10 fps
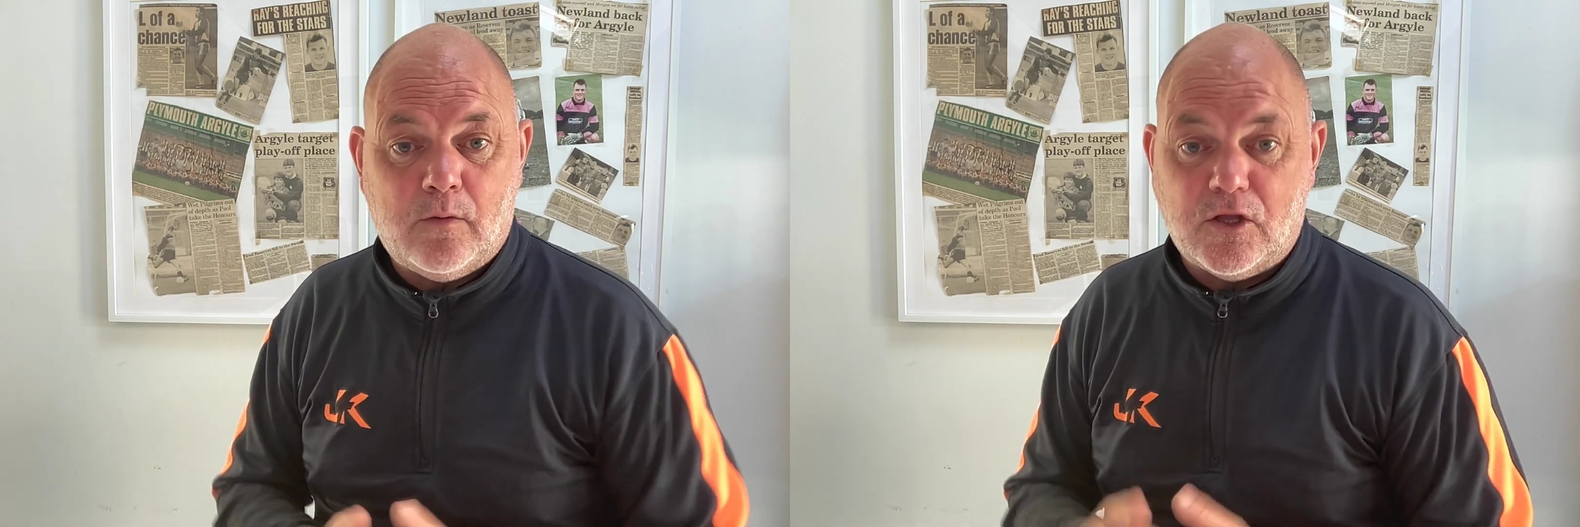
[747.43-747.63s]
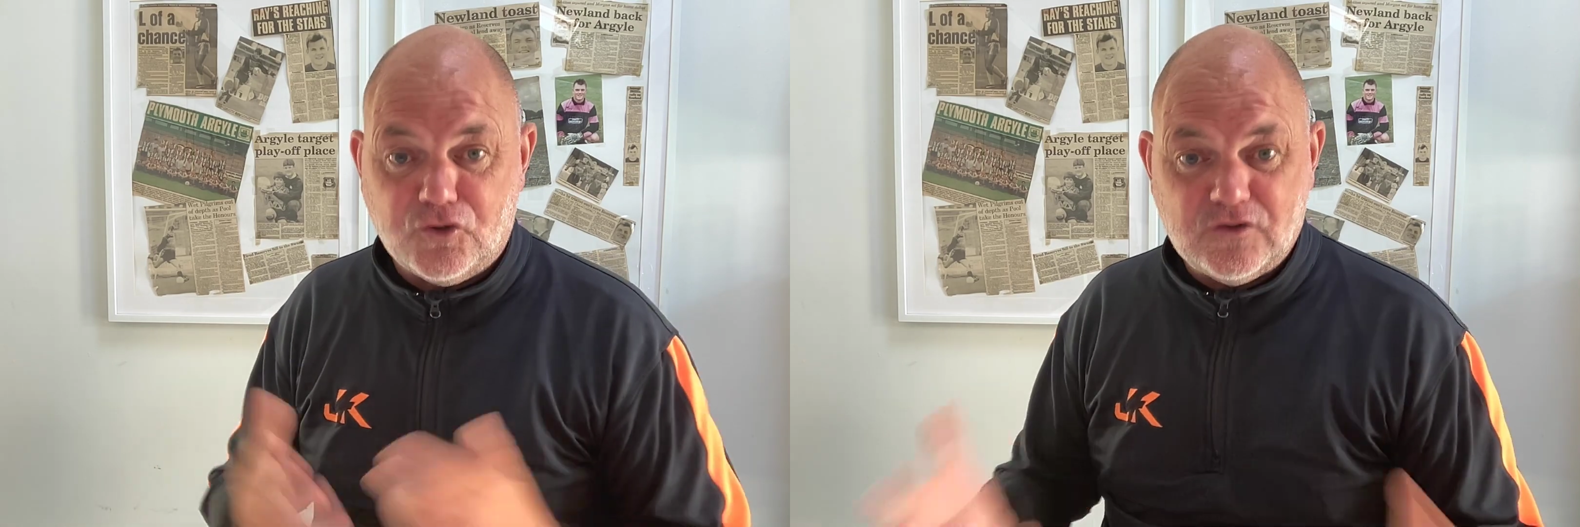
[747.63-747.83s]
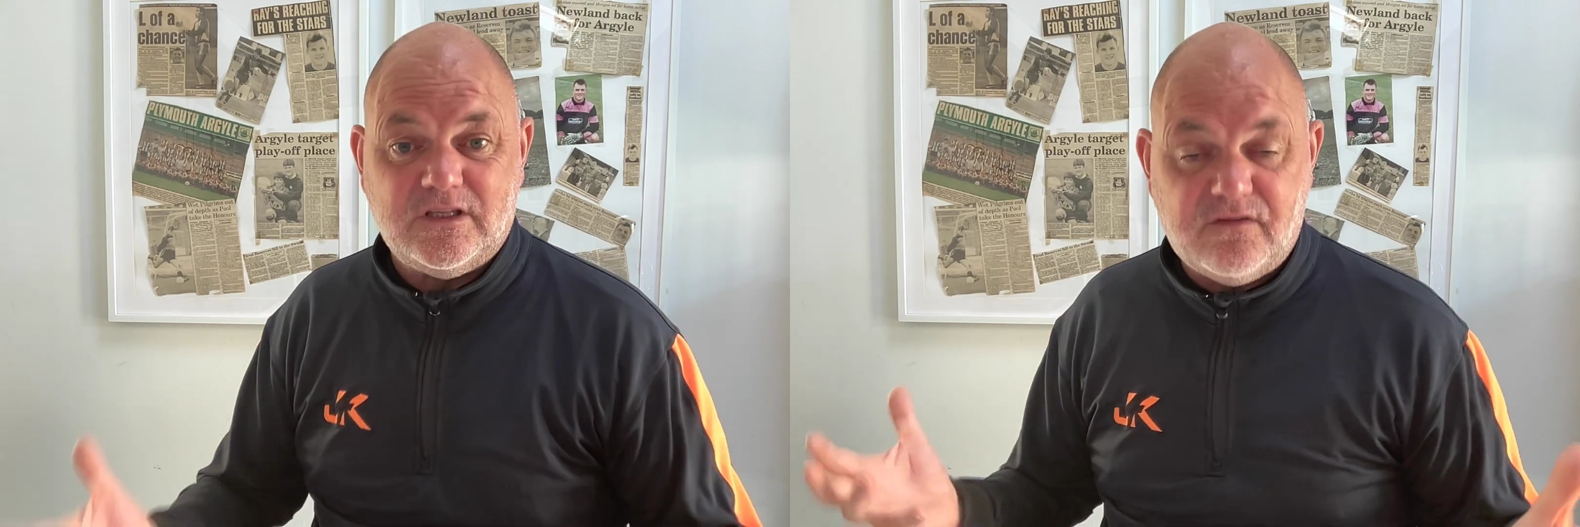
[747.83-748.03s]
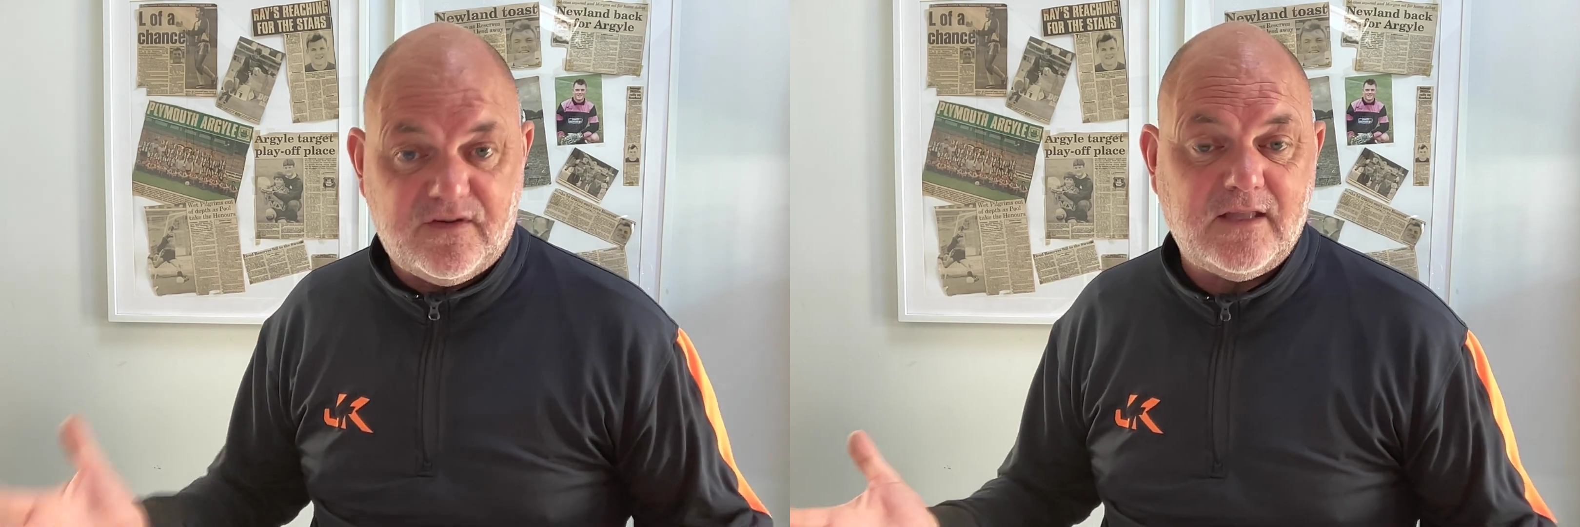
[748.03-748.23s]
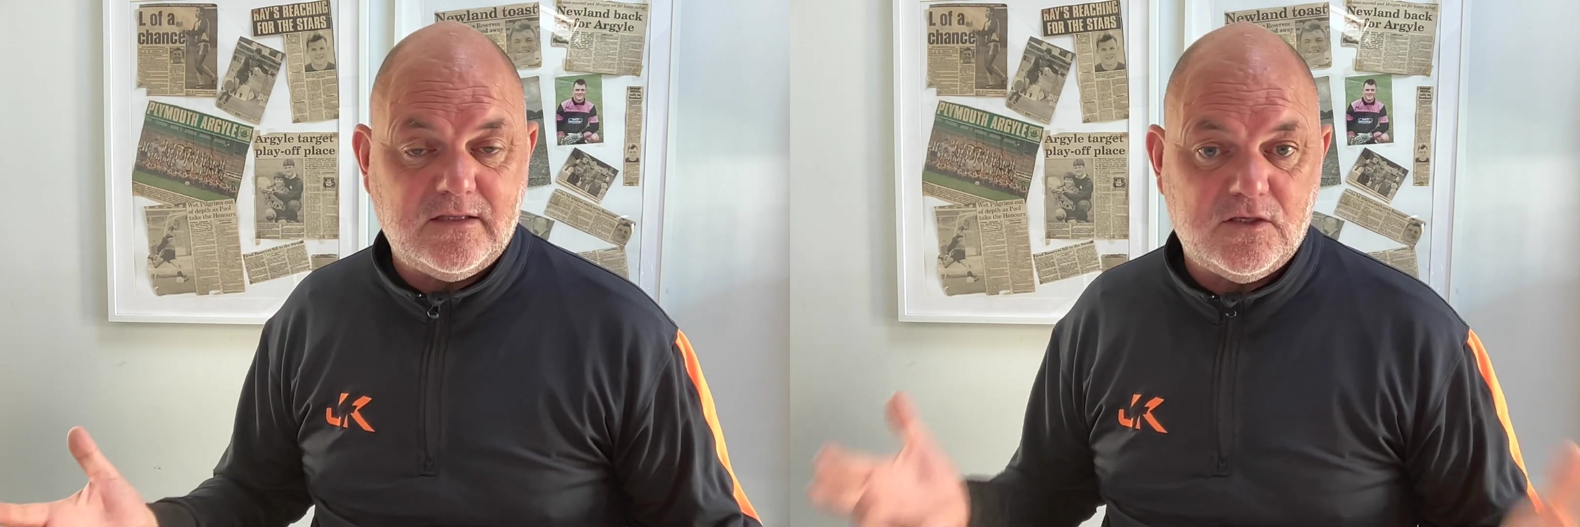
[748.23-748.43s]
are just
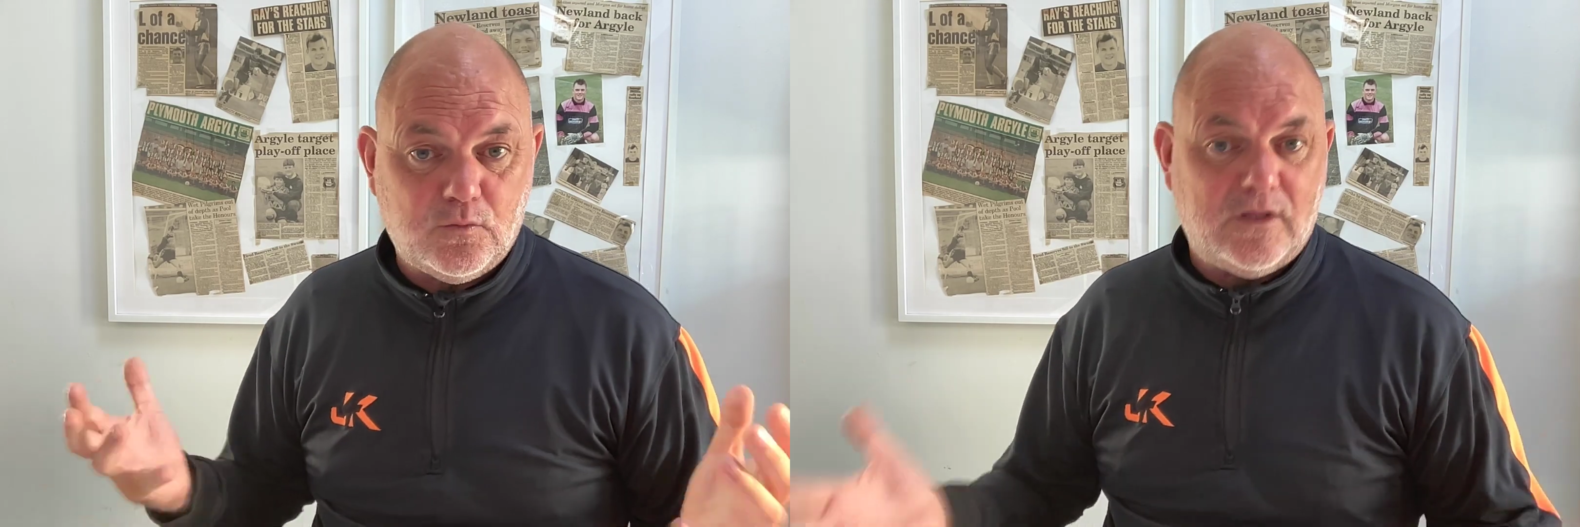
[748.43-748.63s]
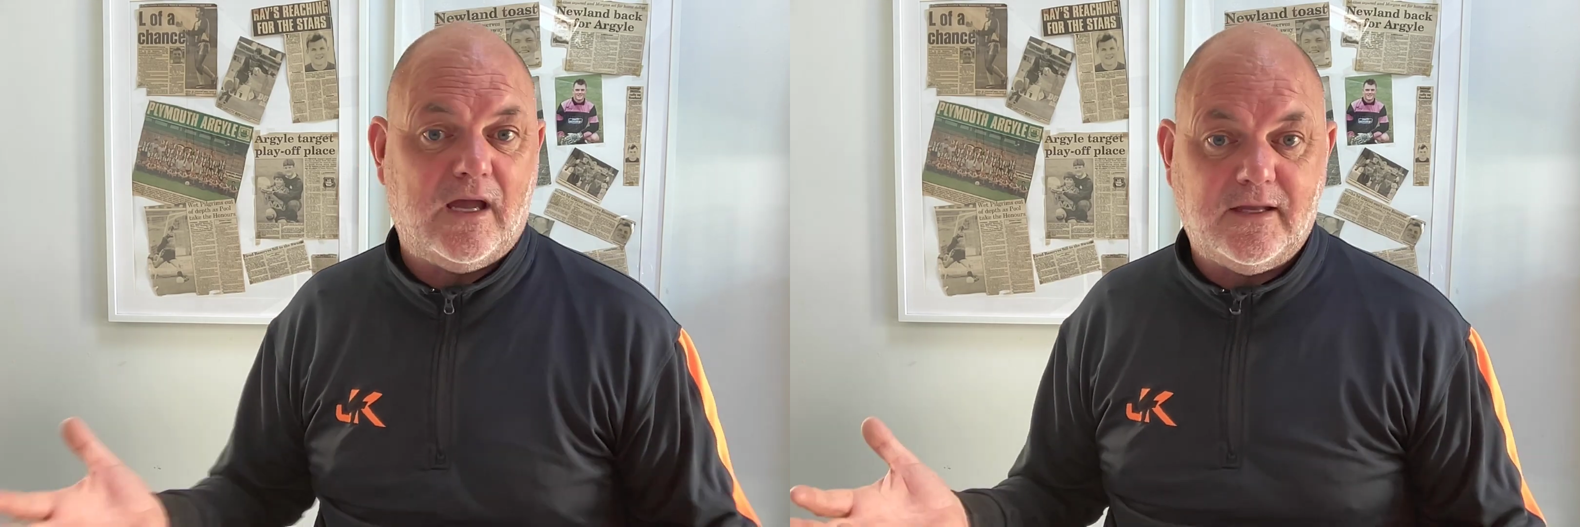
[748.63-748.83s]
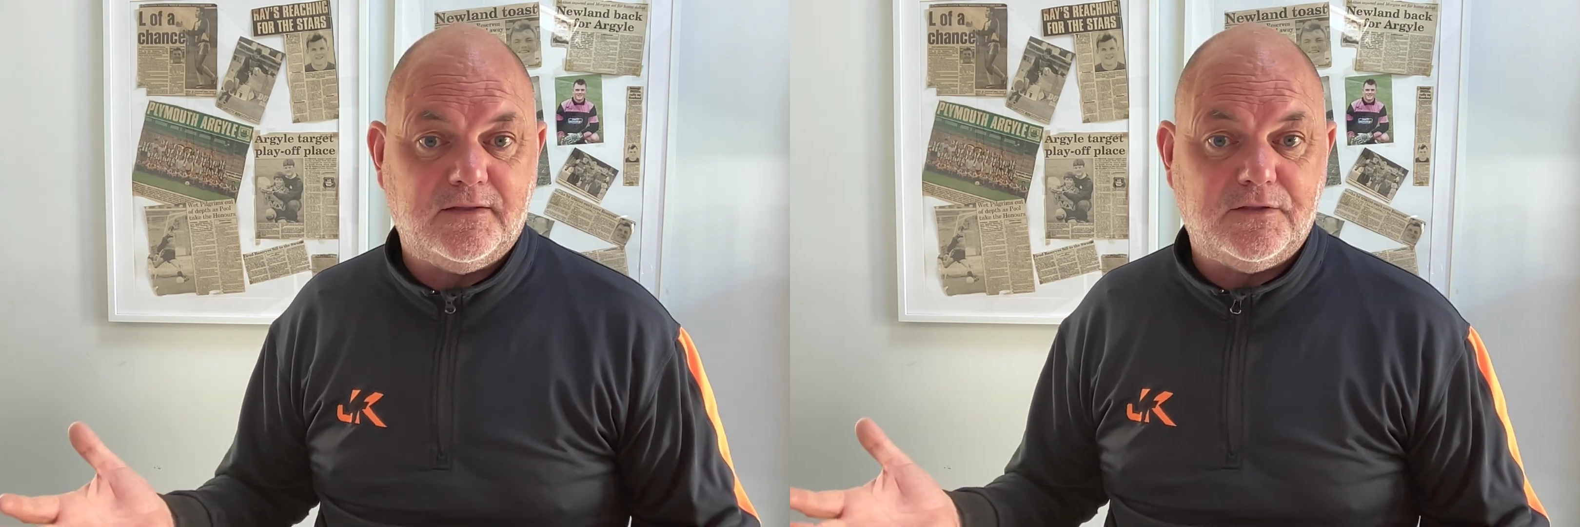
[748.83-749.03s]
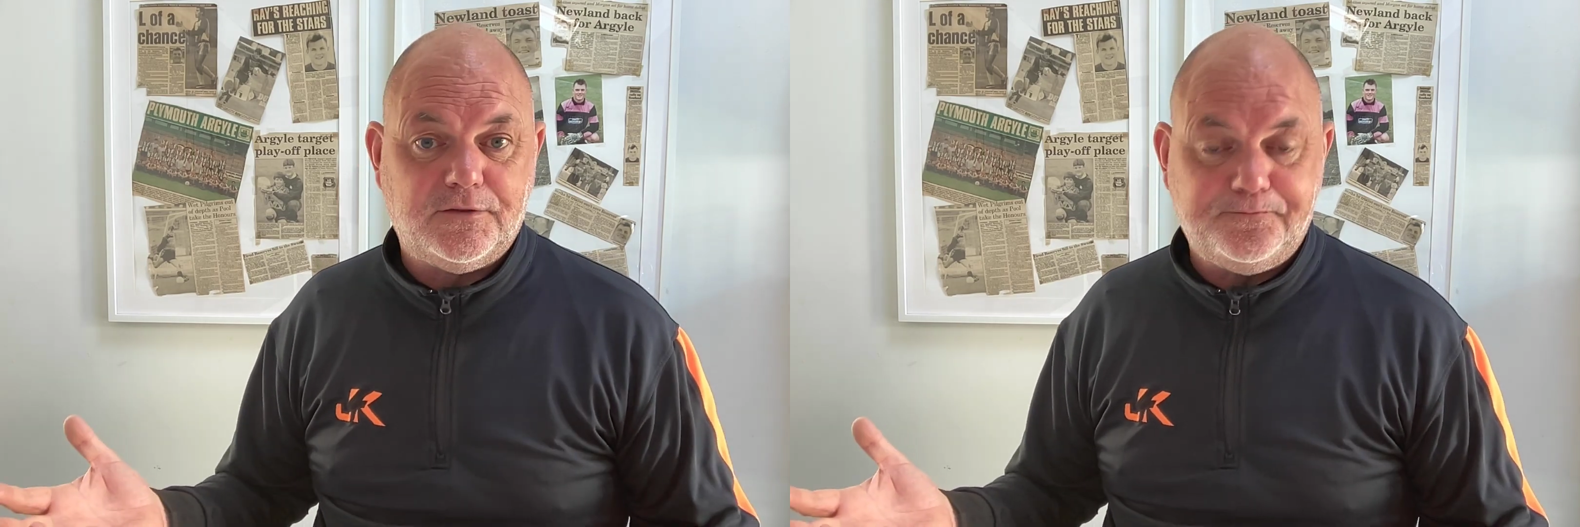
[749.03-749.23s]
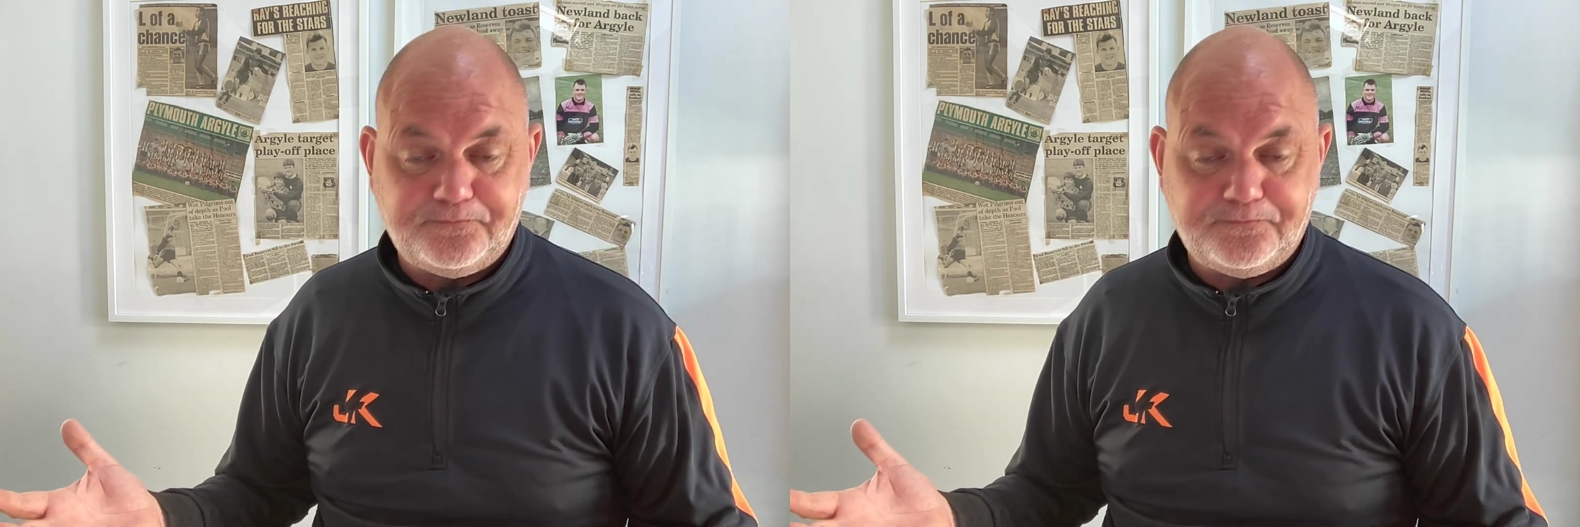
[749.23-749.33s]
defenders with hands.